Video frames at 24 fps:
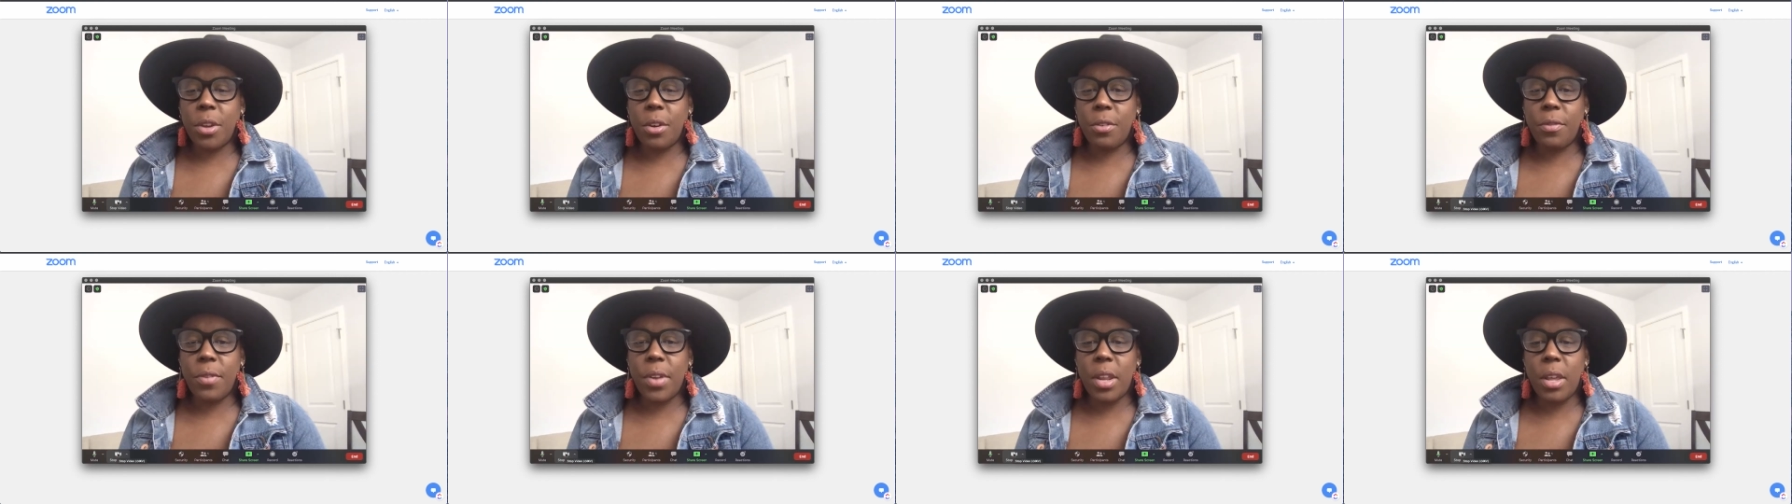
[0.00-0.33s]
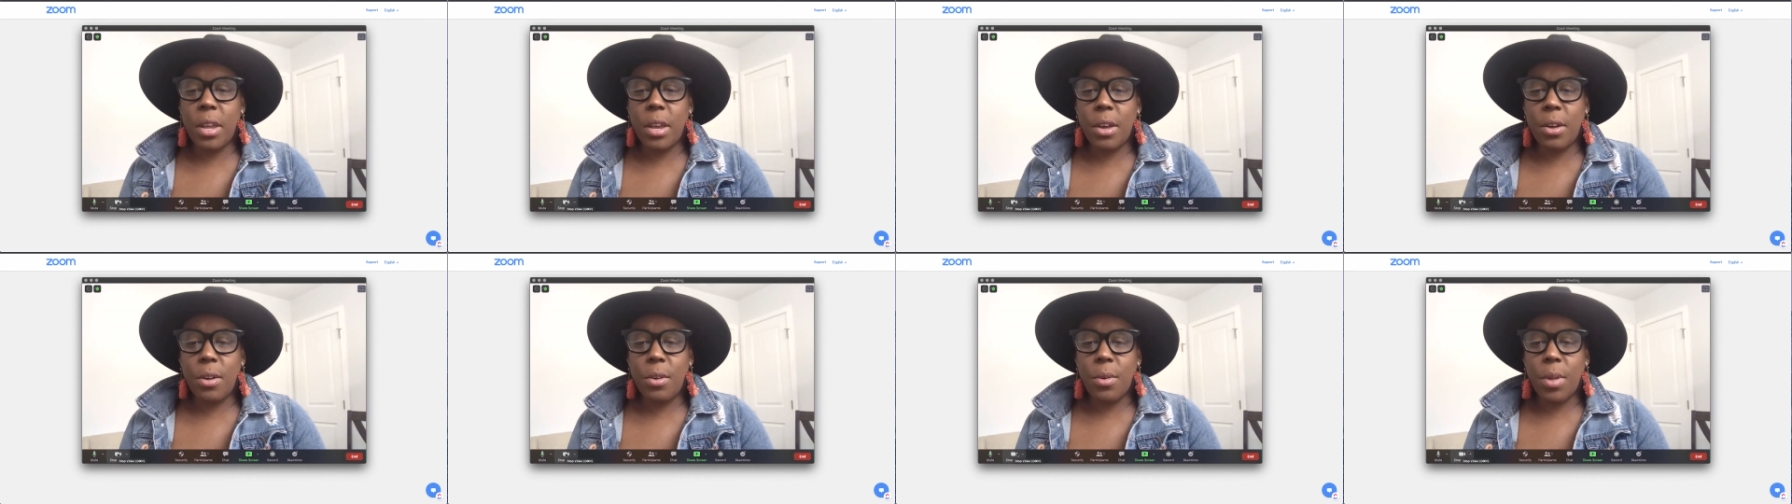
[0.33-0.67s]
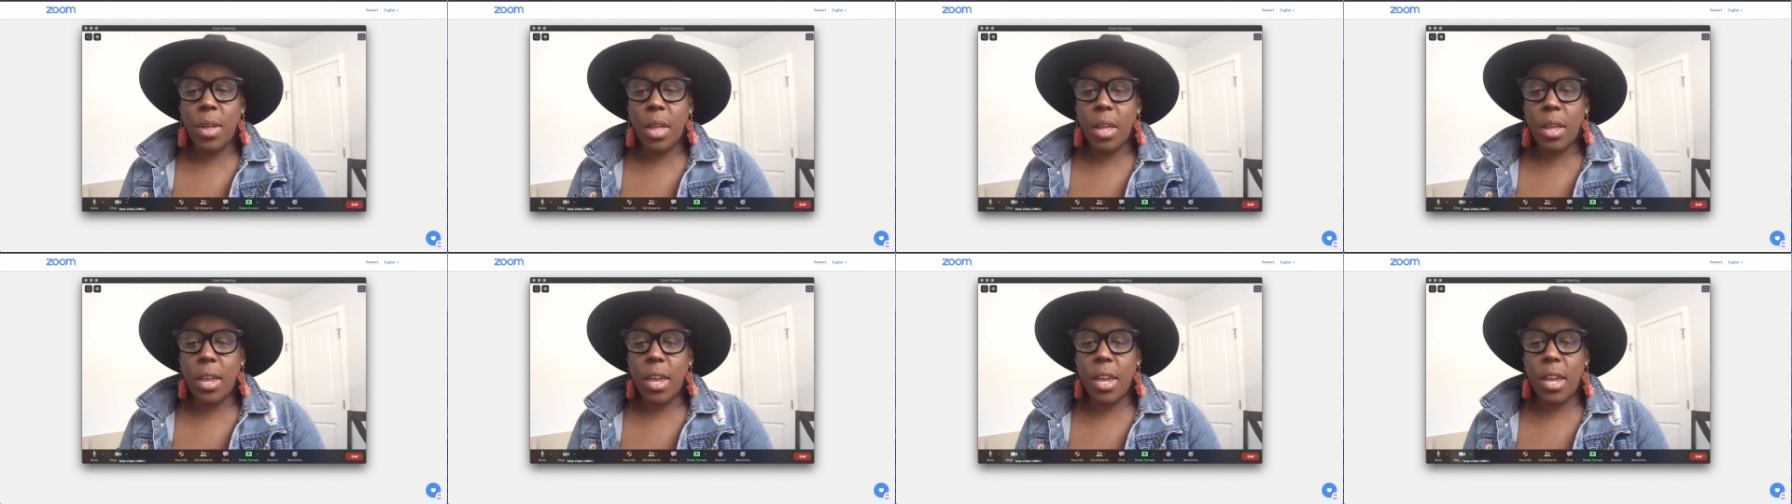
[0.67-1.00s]
your video
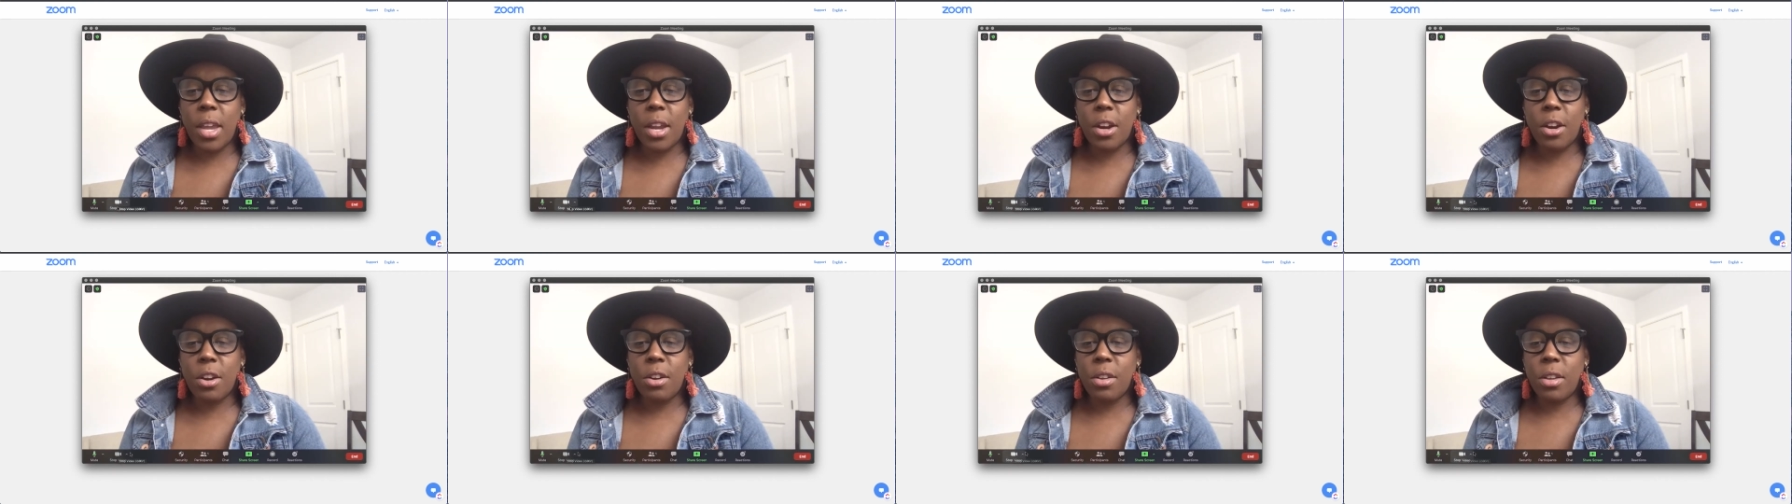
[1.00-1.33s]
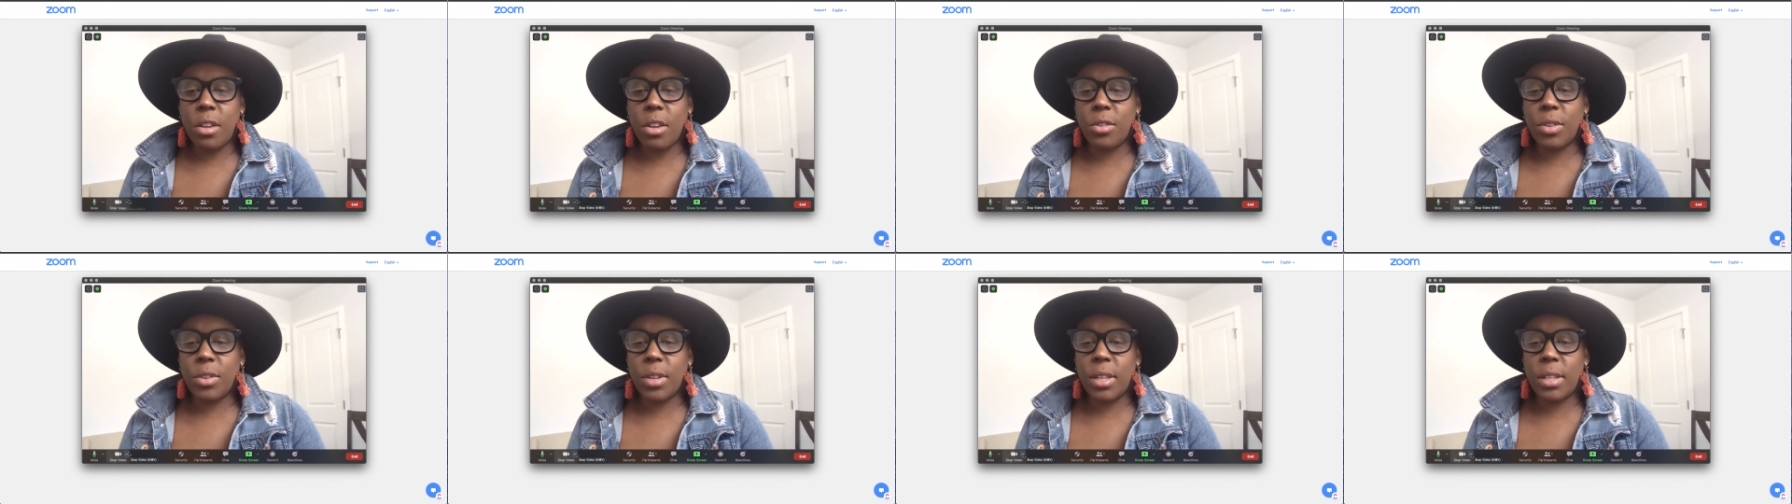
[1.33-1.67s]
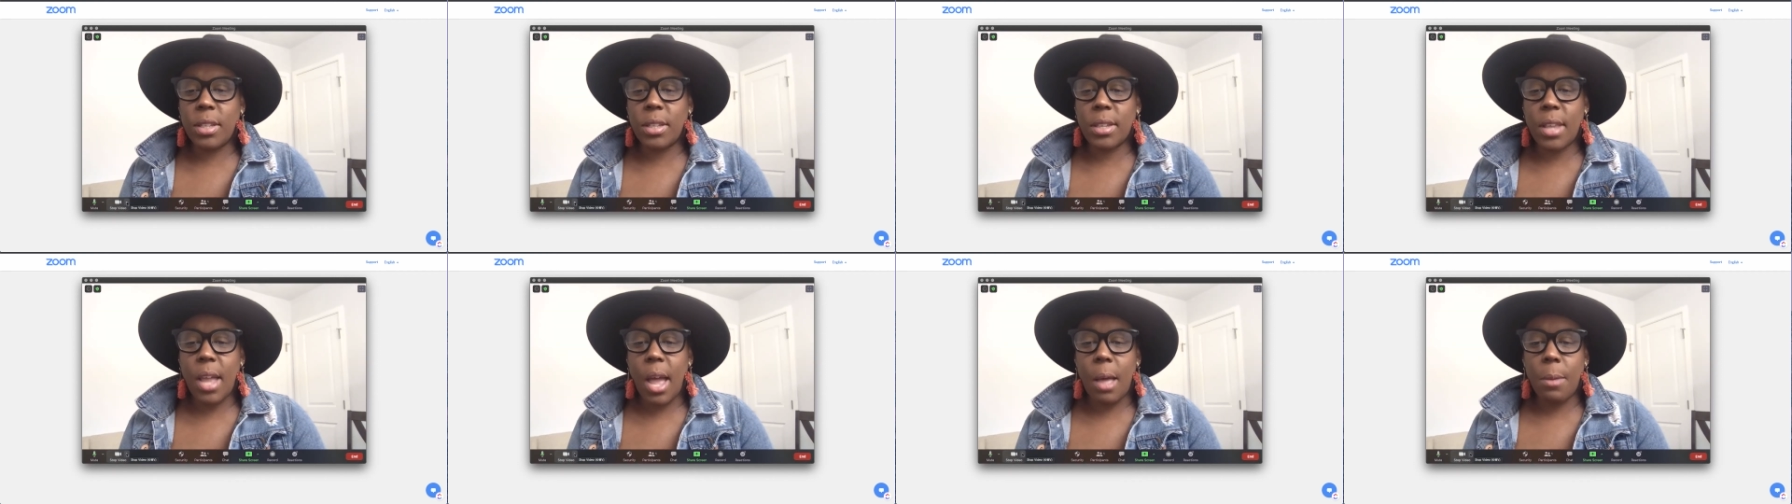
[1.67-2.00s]
here using
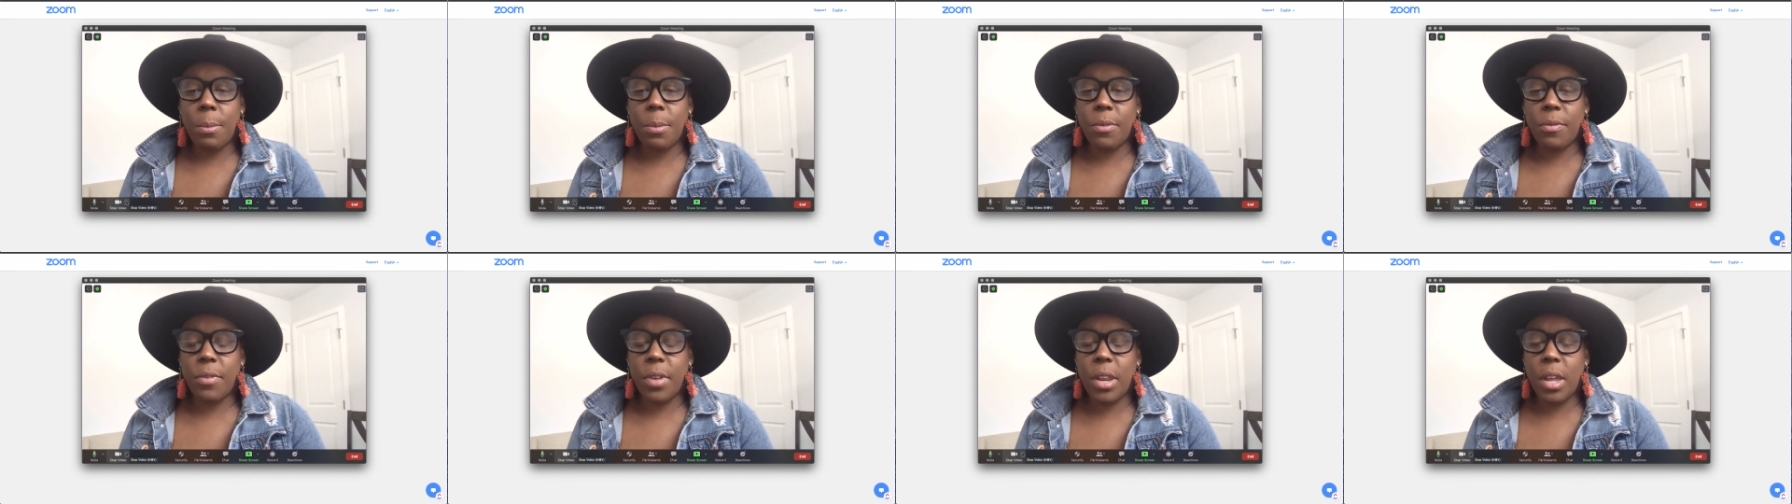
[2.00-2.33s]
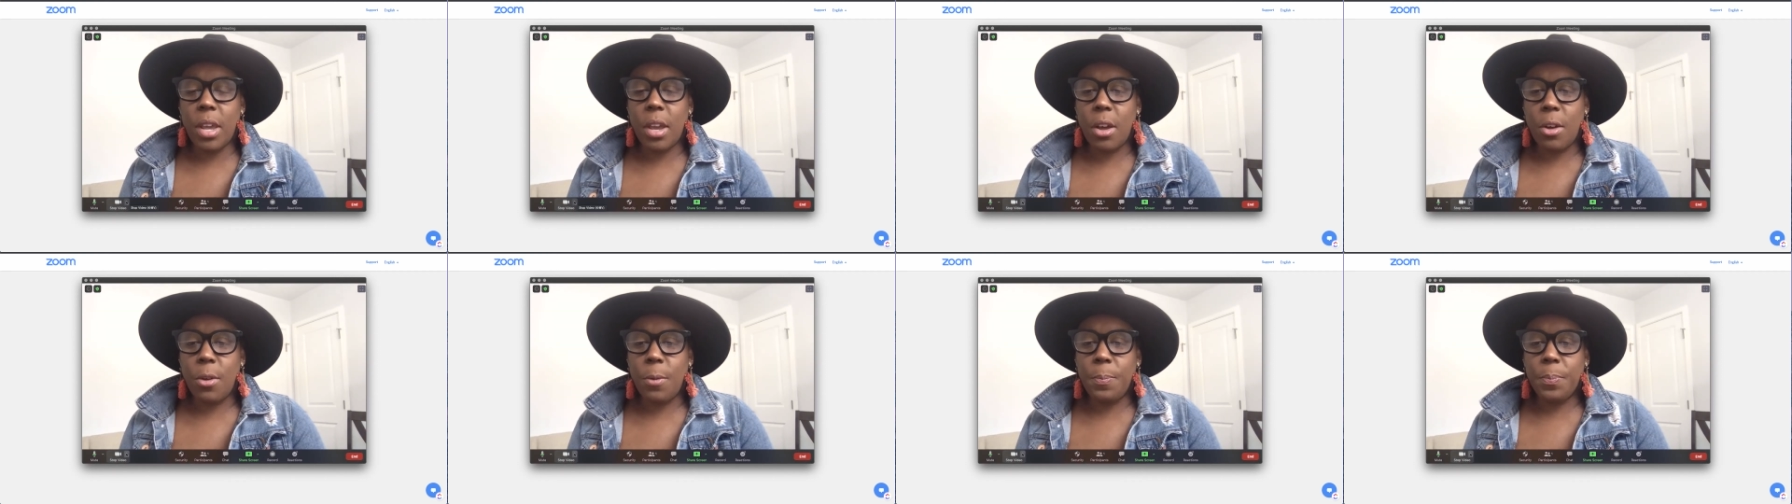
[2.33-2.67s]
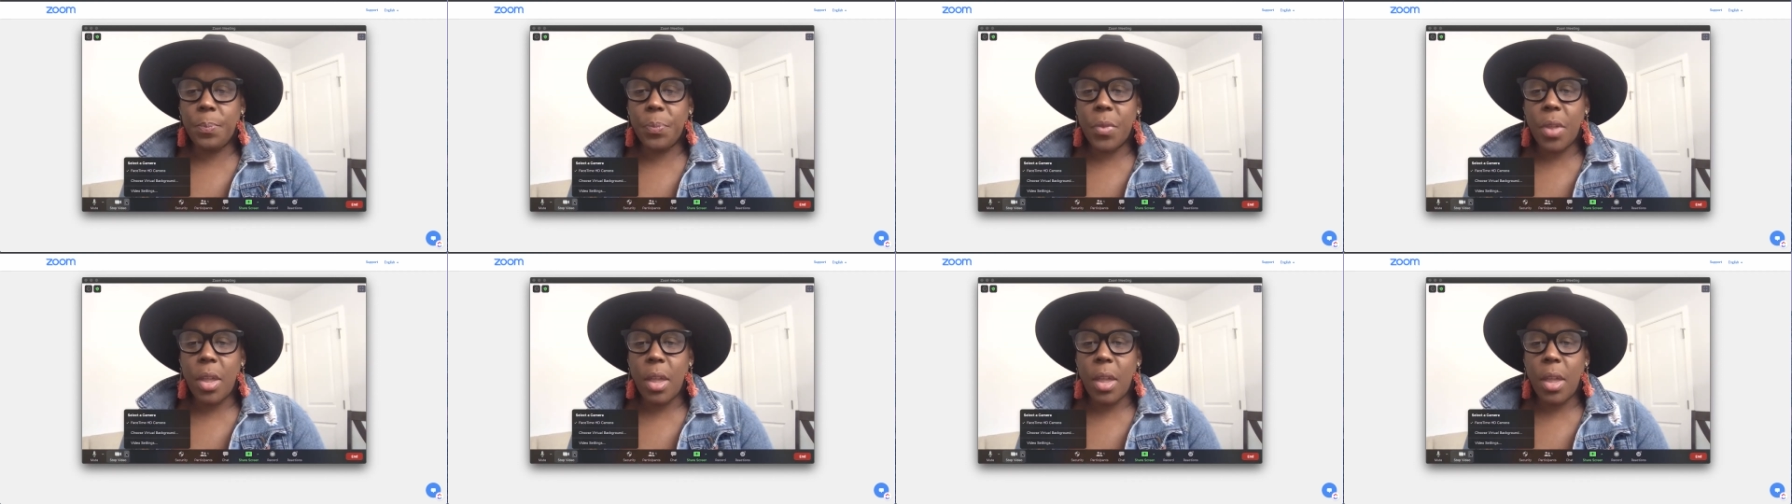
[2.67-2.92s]
stop video